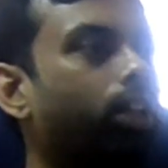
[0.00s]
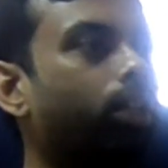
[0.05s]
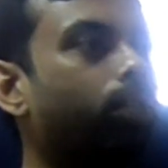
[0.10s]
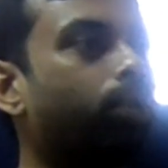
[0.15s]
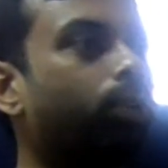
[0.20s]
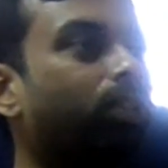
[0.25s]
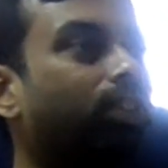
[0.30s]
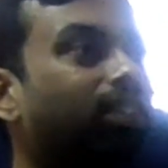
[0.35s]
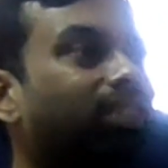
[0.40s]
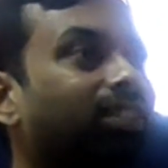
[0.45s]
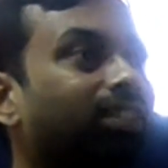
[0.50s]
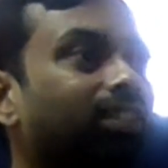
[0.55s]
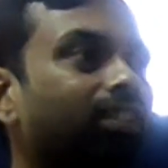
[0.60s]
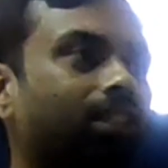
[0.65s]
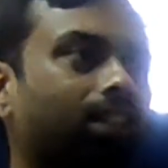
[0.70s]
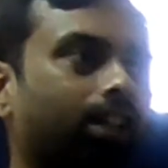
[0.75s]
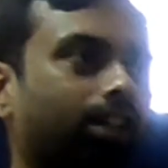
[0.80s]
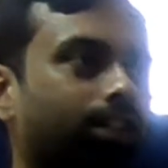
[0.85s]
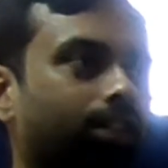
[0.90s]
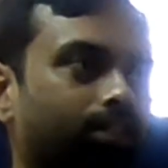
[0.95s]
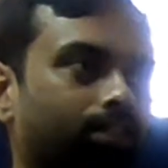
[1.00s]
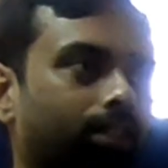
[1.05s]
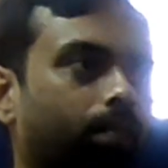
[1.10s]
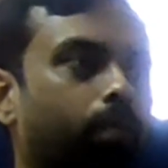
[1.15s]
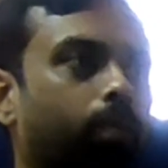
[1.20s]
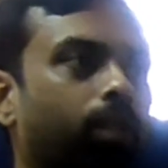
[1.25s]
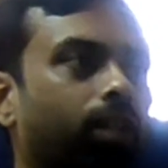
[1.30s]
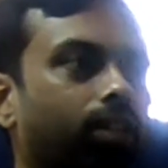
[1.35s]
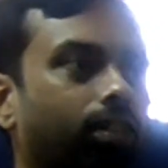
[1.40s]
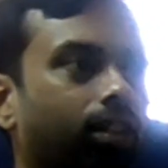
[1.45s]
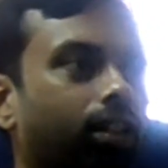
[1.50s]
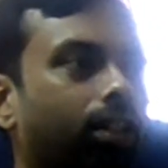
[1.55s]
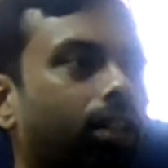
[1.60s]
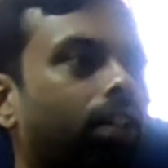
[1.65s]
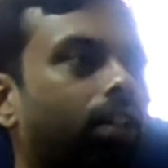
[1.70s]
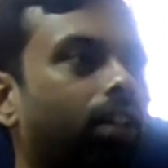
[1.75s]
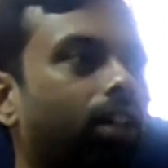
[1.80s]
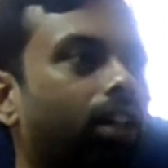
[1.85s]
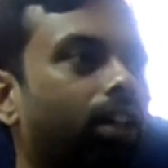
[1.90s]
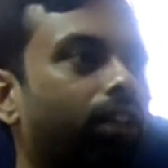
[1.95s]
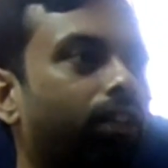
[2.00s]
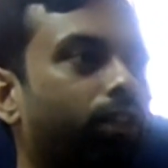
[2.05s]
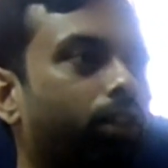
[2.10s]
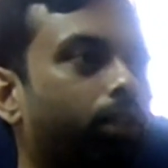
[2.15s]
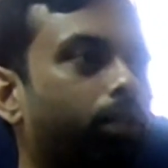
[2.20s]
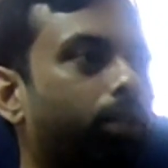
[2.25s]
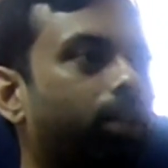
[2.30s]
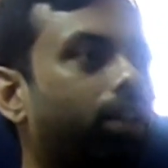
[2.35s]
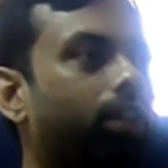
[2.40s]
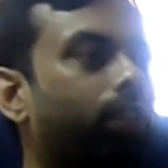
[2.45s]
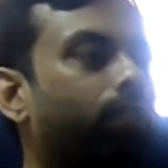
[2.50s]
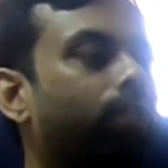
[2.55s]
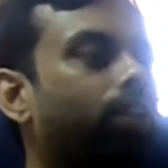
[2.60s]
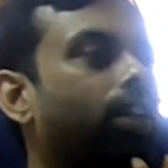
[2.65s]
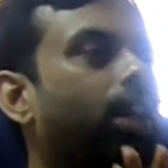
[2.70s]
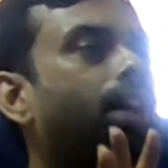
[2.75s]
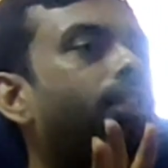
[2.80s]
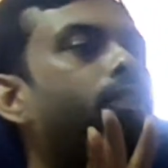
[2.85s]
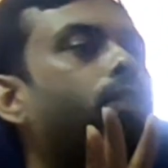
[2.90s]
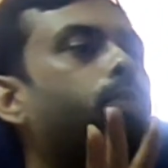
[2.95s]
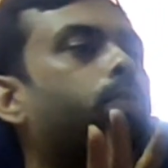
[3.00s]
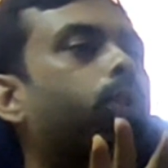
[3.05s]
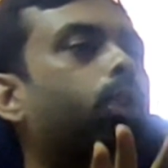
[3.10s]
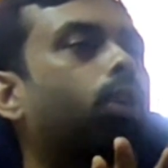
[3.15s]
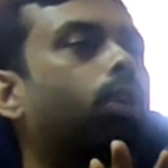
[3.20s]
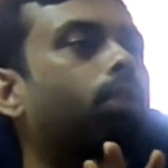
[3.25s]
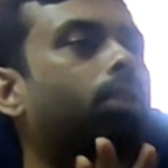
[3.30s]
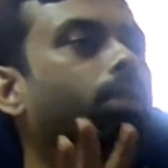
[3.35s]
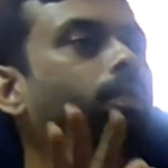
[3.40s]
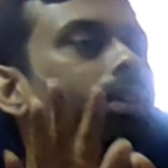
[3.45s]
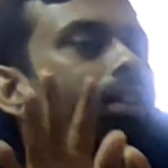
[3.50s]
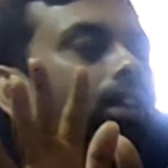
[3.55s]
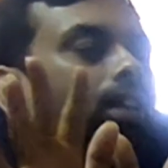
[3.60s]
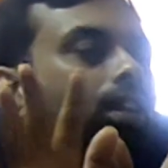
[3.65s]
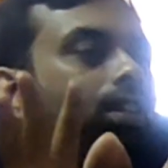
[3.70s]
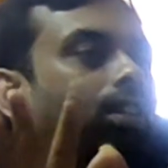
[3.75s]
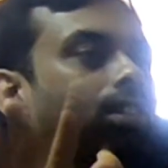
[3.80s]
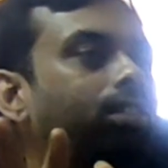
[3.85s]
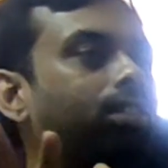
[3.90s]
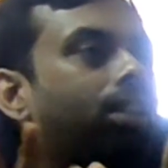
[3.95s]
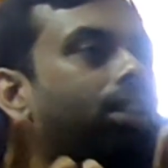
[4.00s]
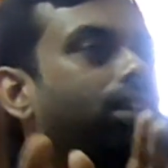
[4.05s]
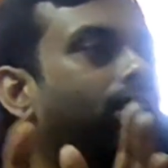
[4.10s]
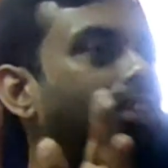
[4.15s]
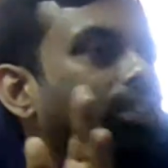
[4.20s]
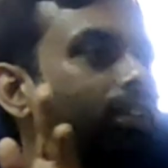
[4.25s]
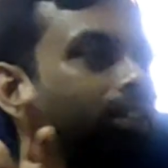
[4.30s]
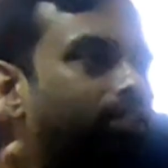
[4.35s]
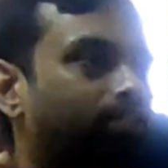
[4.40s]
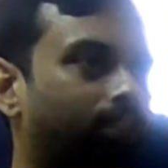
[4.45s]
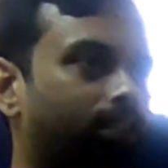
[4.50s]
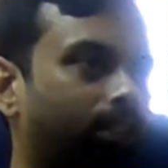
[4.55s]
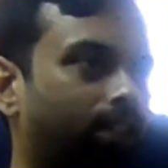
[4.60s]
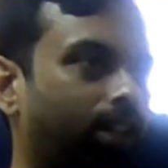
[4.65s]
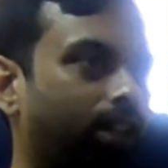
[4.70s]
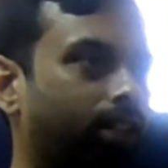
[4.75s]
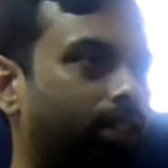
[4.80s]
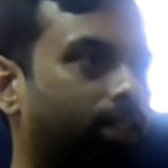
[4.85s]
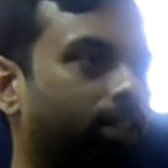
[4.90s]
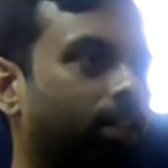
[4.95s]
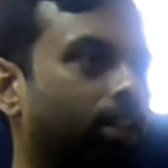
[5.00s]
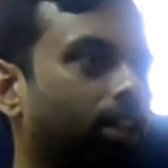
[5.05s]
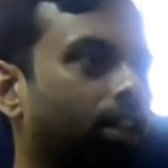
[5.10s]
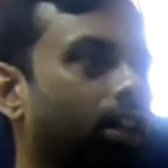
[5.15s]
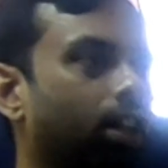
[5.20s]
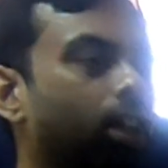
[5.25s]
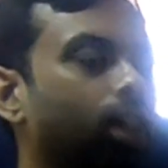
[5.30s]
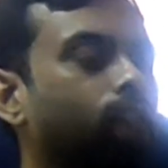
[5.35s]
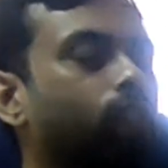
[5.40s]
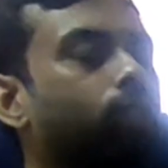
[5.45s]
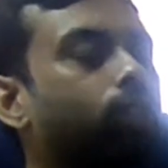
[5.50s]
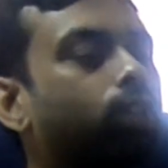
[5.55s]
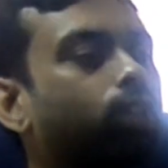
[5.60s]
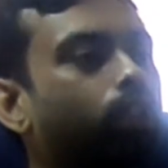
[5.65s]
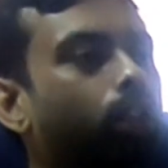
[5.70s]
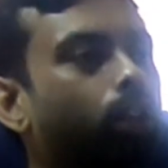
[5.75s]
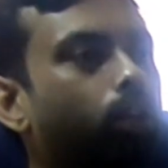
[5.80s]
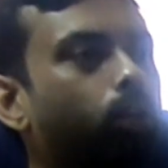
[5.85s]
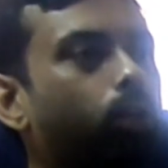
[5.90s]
about the syntax. Basically, everybody will have a problem in understanding the syntax. So now